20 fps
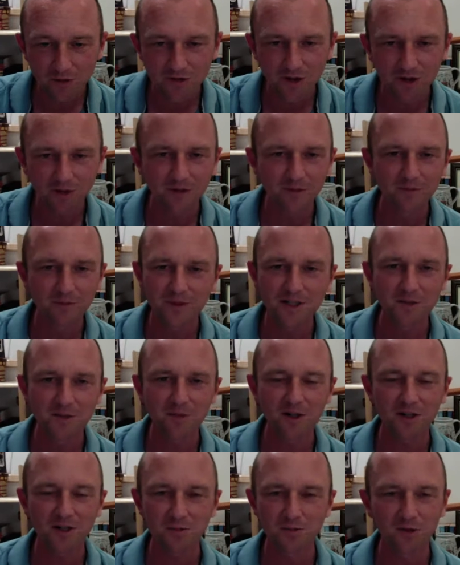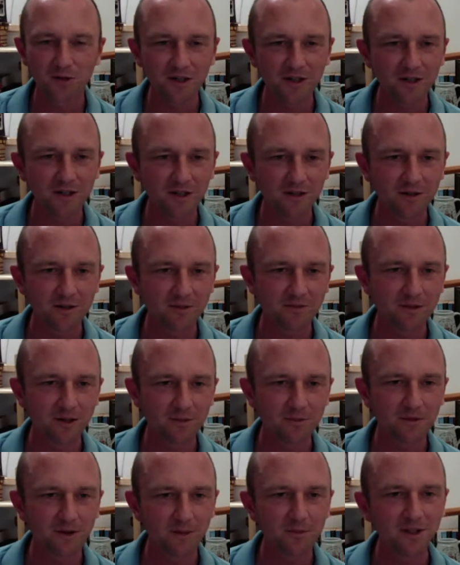Mrs. Passmore, you know,
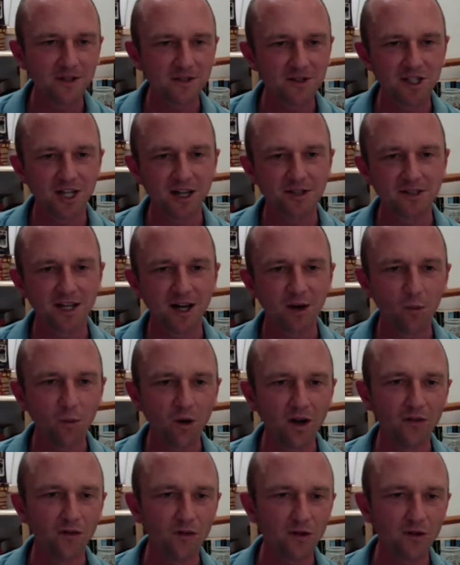I meant shout out one,